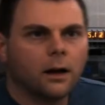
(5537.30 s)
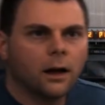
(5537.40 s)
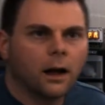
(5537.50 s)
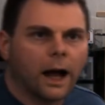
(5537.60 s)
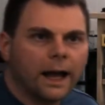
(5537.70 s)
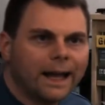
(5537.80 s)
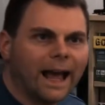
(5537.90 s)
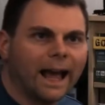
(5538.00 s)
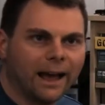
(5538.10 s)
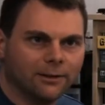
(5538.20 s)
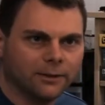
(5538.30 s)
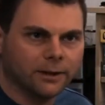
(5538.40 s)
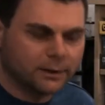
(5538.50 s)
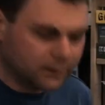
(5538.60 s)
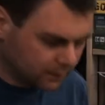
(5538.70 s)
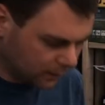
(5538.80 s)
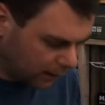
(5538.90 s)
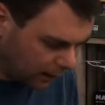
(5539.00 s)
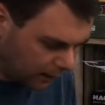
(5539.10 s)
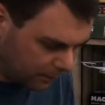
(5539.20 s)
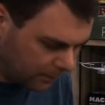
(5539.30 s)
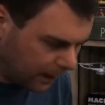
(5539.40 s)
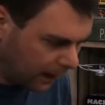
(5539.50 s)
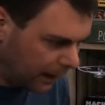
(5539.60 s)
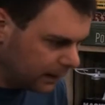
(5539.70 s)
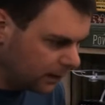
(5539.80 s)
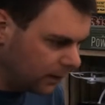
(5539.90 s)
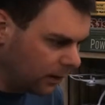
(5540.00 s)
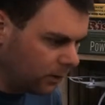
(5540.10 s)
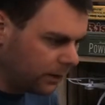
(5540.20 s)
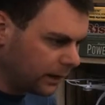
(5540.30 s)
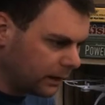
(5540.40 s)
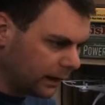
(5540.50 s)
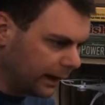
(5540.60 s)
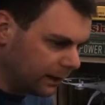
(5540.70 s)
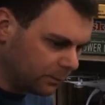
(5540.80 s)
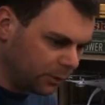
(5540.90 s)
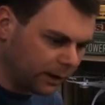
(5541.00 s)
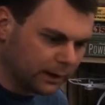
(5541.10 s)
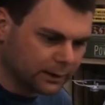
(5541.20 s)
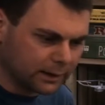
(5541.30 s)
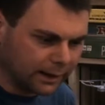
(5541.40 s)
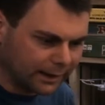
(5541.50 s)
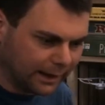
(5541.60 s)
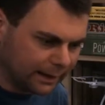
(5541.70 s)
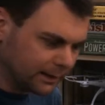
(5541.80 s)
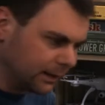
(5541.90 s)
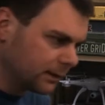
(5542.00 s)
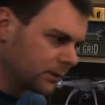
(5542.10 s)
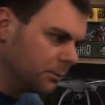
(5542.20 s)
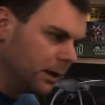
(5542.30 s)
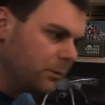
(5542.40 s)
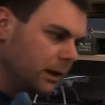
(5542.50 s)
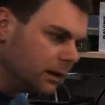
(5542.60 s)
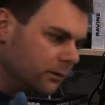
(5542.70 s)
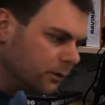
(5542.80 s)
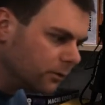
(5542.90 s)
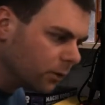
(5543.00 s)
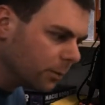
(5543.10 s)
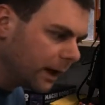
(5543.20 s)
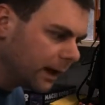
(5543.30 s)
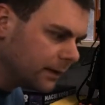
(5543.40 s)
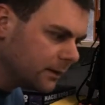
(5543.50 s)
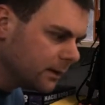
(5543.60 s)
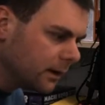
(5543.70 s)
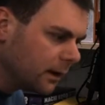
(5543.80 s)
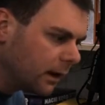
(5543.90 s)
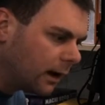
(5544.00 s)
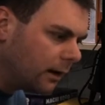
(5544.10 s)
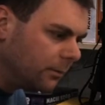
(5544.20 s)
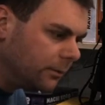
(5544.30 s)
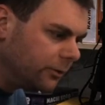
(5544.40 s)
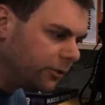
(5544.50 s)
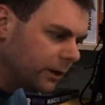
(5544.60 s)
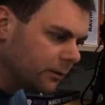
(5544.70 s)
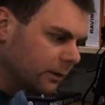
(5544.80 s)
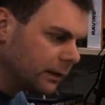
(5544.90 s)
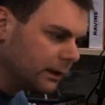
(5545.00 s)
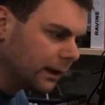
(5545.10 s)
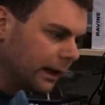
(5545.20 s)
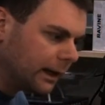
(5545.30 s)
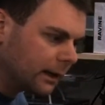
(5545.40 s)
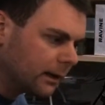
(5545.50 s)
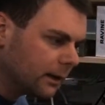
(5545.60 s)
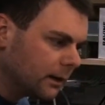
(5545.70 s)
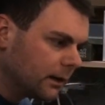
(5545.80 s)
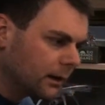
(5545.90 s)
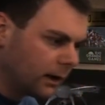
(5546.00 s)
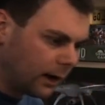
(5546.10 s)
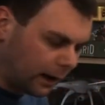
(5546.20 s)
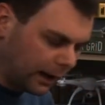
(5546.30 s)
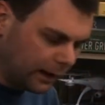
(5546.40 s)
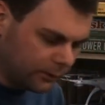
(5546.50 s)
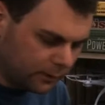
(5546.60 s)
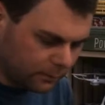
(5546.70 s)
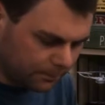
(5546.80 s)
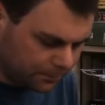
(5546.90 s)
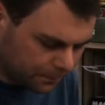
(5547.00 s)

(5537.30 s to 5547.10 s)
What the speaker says: I haven't. I know that, like, products like that exist, maybe even for pads. Generally, like, I haven't.